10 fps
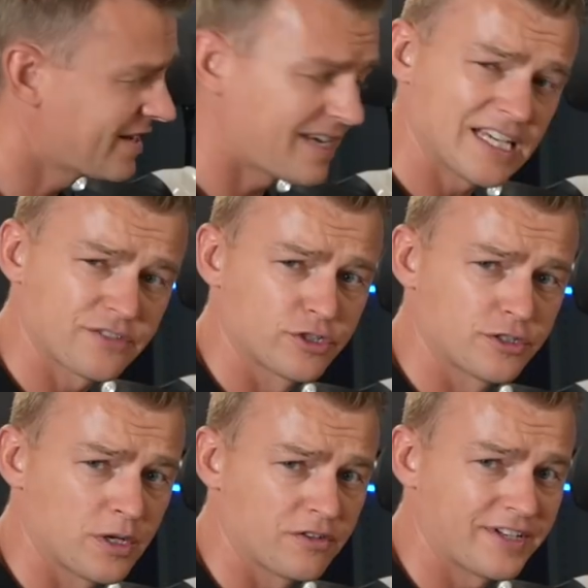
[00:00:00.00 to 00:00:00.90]
As for the
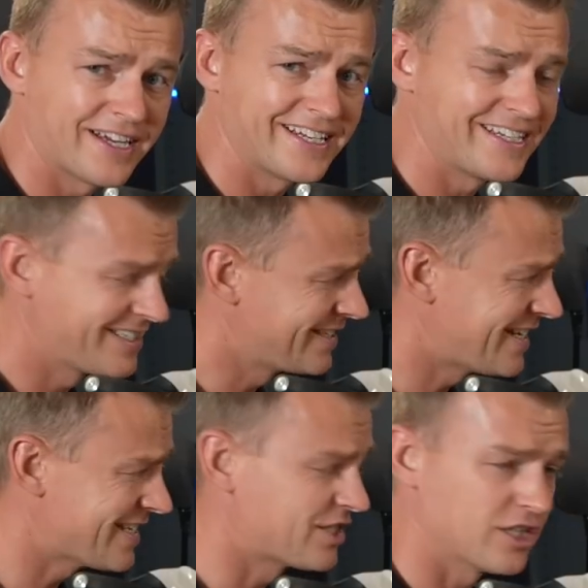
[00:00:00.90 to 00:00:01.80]
1290,
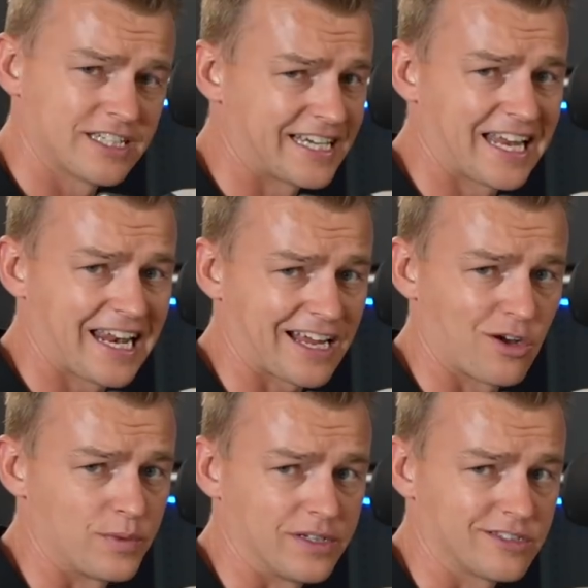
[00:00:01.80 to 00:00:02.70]
that's just a Cadillac
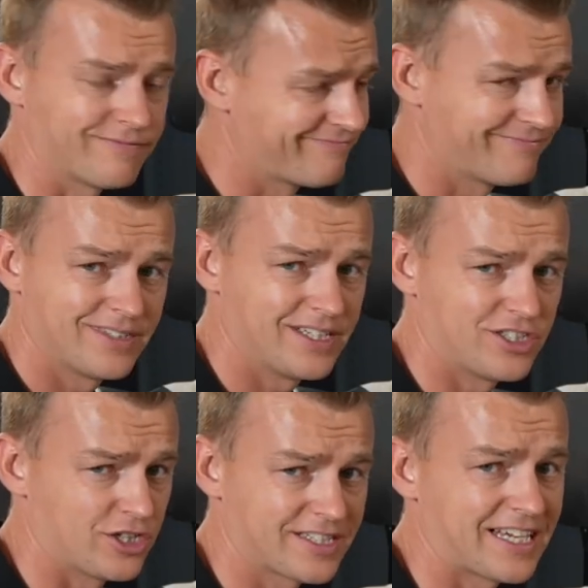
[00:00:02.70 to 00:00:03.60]
on wheels. It's
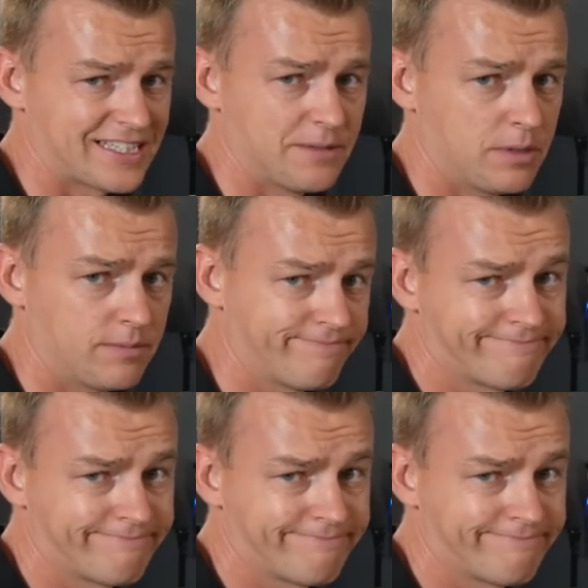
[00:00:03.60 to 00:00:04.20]
just that simple.